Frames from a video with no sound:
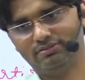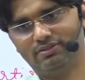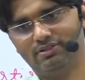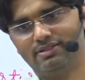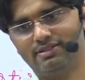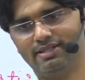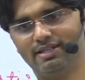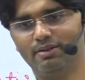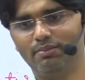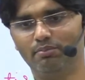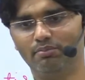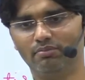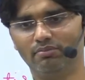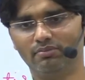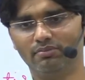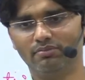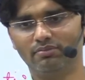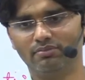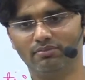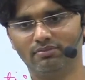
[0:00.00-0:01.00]
same.
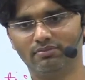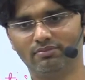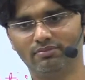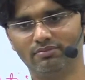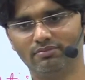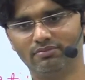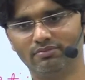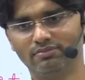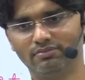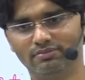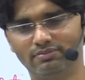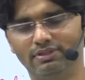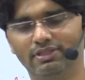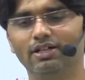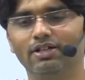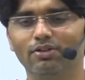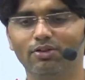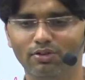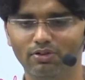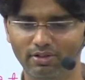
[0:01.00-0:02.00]
They
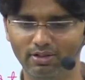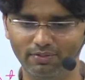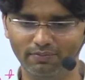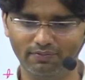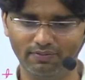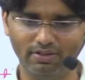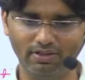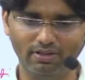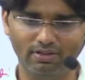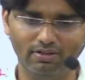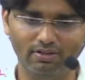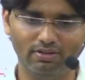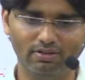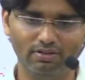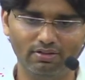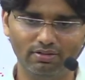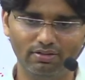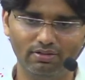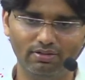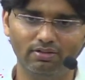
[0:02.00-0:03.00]
are not different.
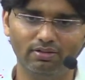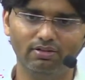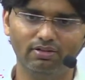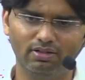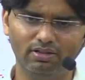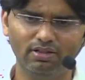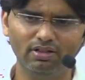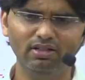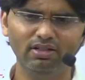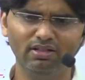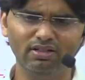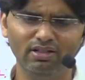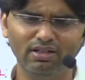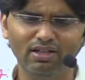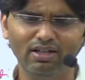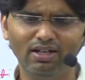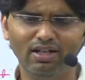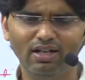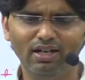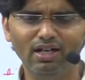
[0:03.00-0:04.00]

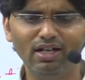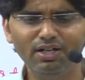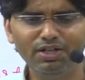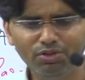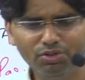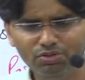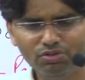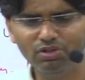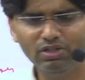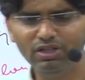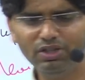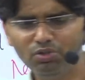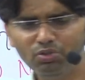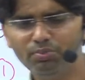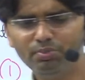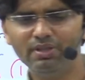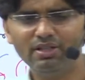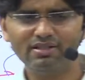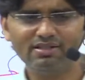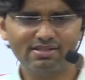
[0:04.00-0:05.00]
And usually
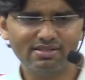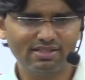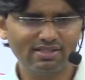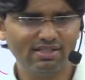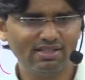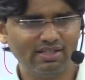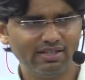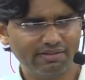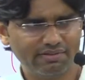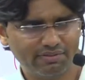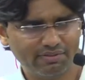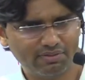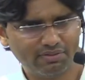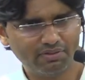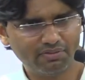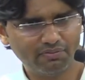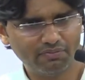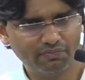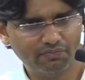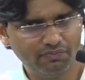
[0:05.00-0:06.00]
UPSC
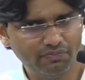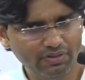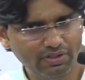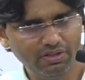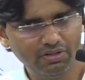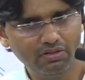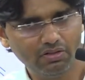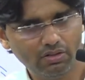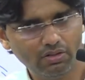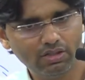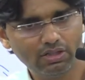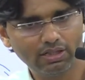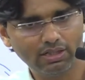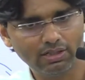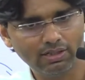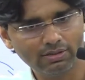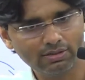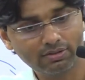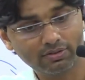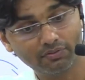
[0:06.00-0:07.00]
will not
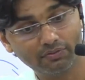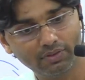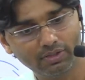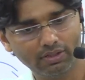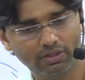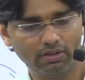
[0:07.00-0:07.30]
ask very